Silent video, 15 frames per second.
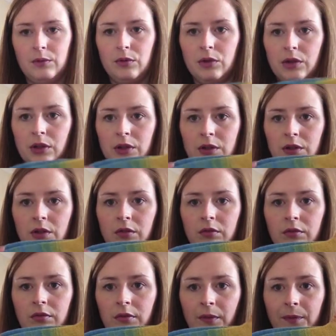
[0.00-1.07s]
was just,
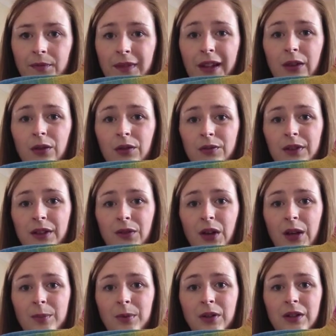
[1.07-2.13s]
they're not as
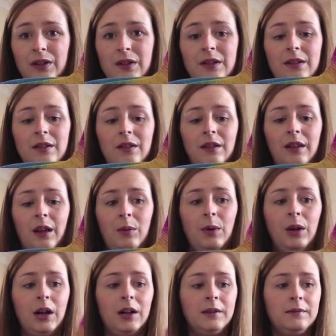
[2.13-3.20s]
vibrant as they
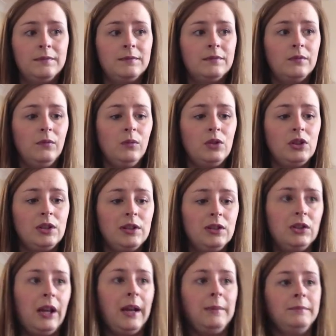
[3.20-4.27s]
were, which is a
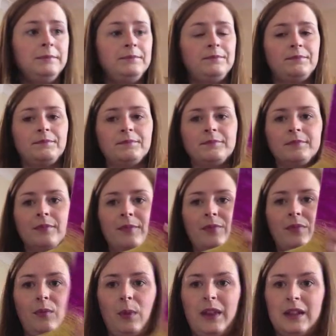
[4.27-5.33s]
shame,
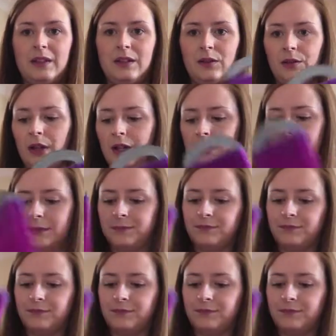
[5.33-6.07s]
but they're still nice.